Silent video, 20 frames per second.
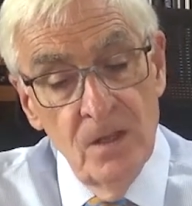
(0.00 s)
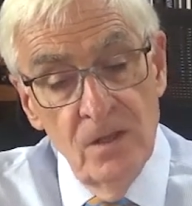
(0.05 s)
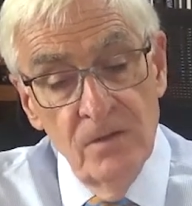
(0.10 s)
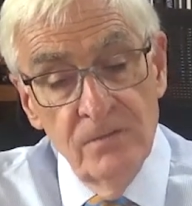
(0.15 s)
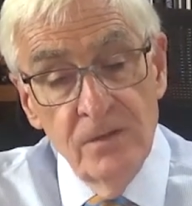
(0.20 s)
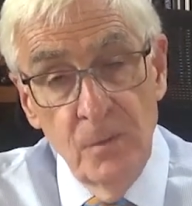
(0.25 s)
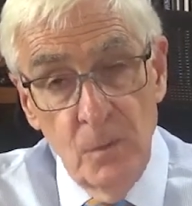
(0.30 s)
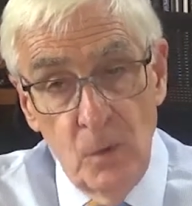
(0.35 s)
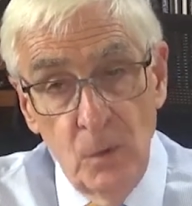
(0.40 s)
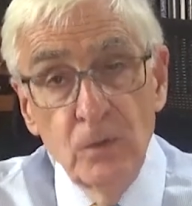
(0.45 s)

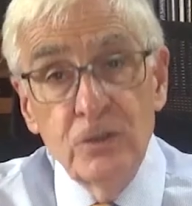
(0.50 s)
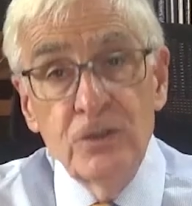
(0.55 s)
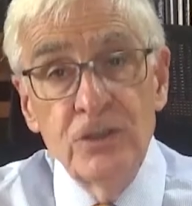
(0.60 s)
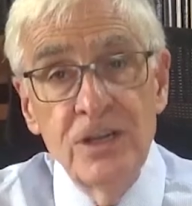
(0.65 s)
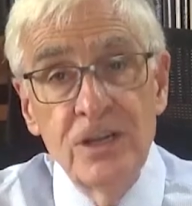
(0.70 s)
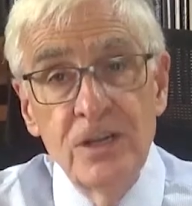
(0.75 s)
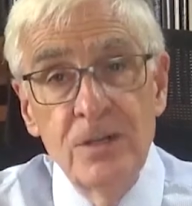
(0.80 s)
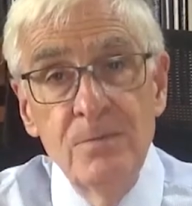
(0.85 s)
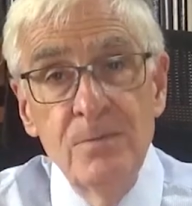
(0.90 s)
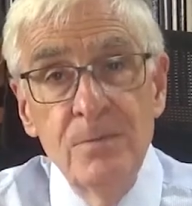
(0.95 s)
From
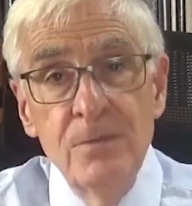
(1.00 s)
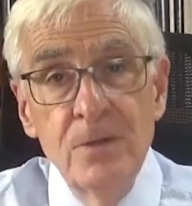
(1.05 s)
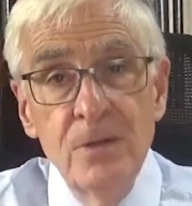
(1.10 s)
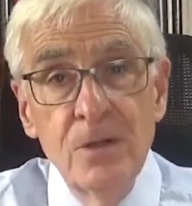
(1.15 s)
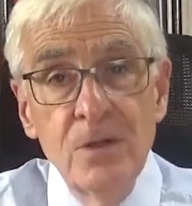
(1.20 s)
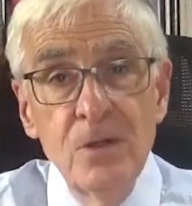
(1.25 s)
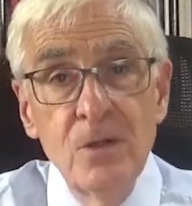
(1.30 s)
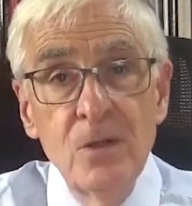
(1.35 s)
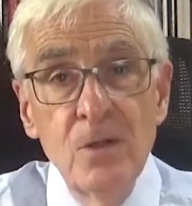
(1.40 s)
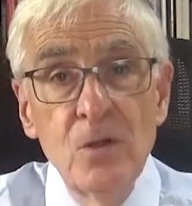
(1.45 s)
Altrincham,
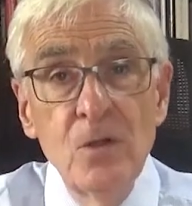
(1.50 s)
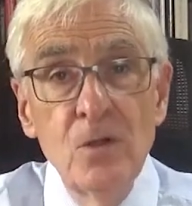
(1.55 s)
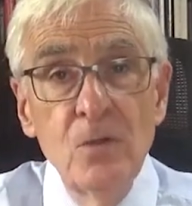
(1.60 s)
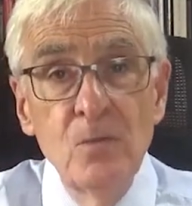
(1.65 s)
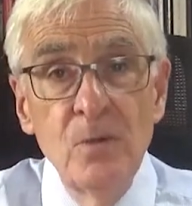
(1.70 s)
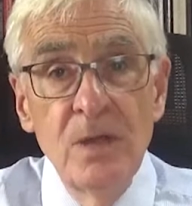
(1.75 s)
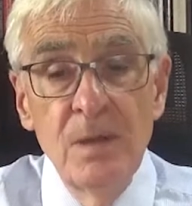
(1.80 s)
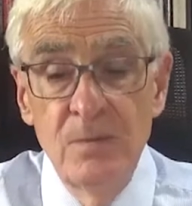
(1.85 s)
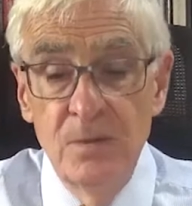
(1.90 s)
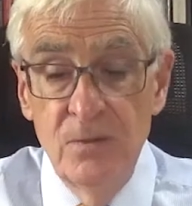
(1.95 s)

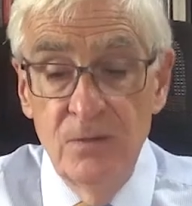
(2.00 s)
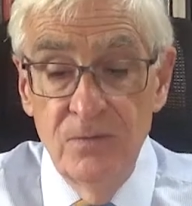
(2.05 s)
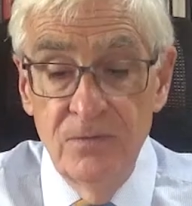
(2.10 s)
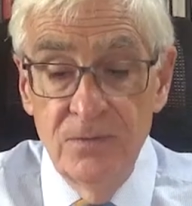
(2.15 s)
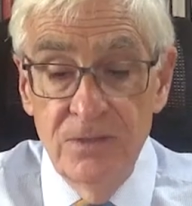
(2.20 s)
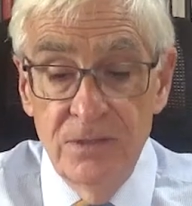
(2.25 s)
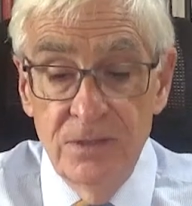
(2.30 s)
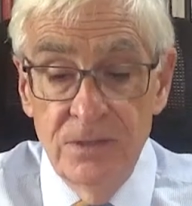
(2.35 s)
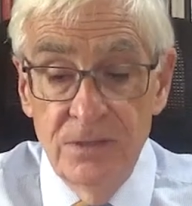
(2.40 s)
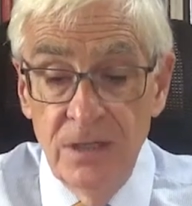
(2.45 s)
we
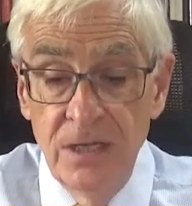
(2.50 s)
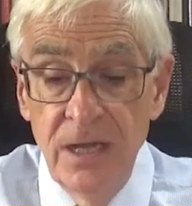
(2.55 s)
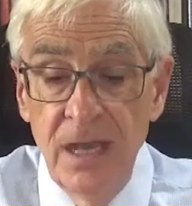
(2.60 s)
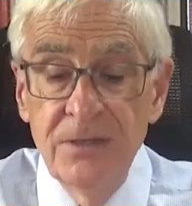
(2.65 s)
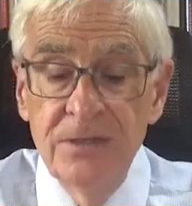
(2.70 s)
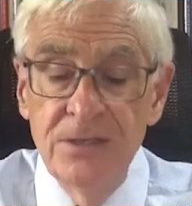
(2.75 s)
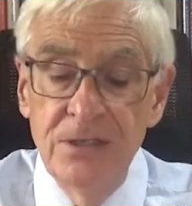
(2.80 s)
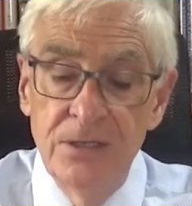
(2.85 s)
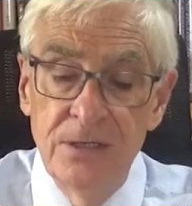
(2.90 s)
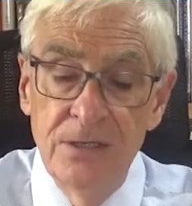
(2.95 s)
moved to
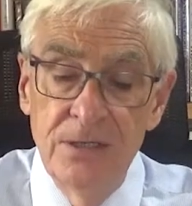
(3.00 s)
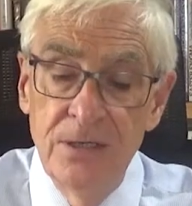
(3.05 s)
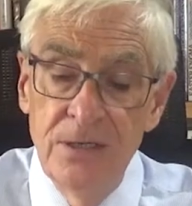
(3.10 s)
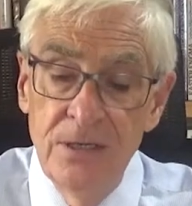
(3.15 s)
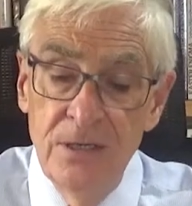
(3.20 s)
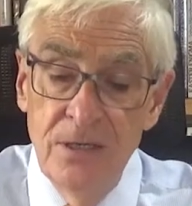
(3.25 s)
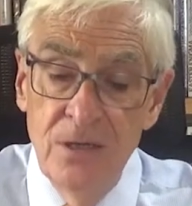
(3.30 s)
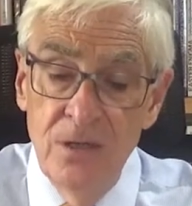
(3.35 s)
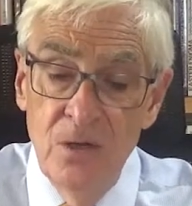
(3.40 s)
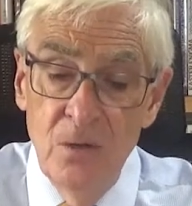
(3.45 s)
London,
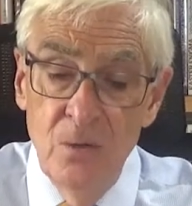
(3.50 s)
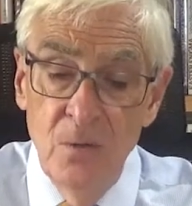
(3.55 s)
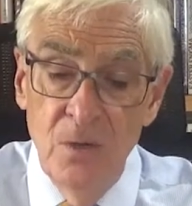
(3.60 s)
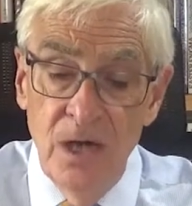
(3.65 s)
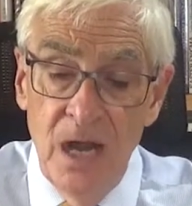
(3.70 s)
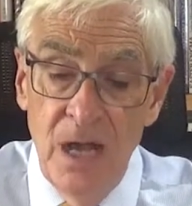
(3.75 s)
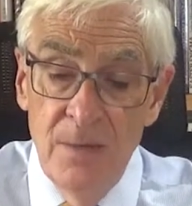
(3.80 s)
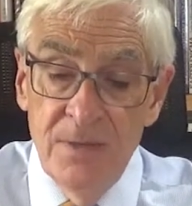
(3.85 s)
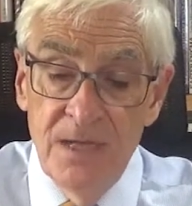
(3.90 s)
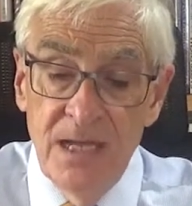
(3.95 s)

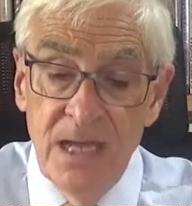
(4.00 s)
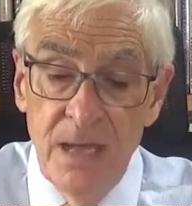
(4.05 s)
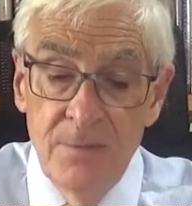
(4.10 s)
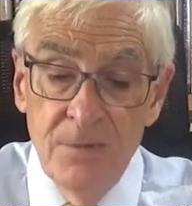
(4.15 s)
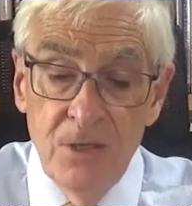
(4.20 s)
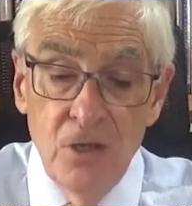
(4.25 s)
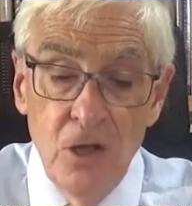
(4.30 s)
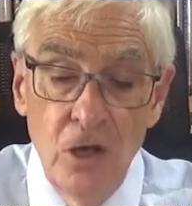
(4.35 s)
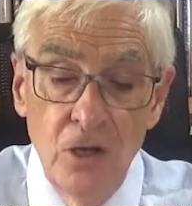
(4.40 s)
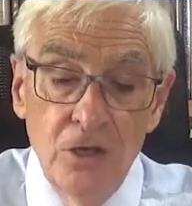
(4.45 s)
where I became
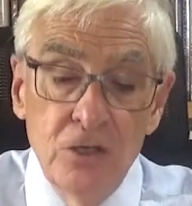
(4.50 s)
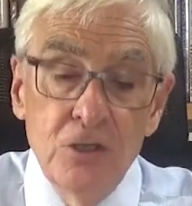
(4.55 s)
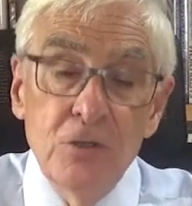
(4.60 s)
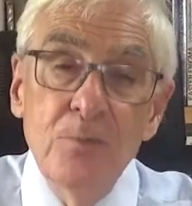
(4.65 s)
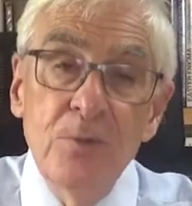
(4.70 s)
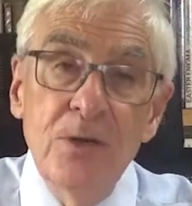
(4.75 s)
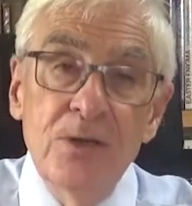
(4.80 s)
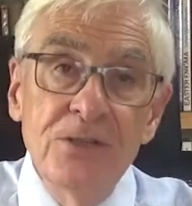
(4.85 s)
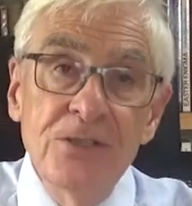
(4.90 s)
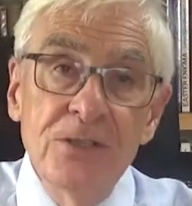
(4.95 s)
a
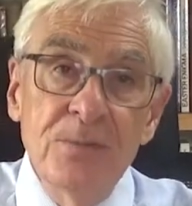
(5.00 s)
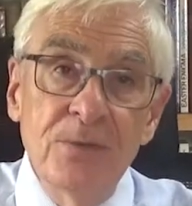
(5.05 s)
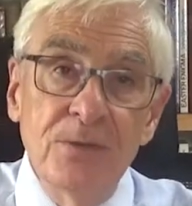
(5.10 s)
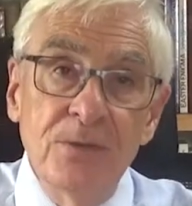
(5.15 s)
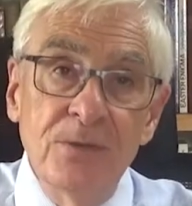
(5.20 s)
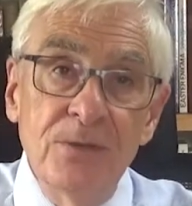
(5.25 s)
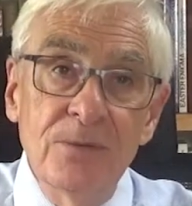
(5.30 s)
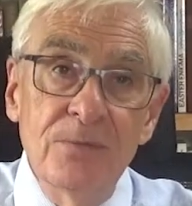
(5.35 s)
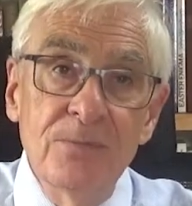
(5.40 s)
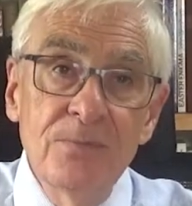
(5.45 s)
college
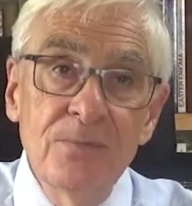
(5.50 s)
principal.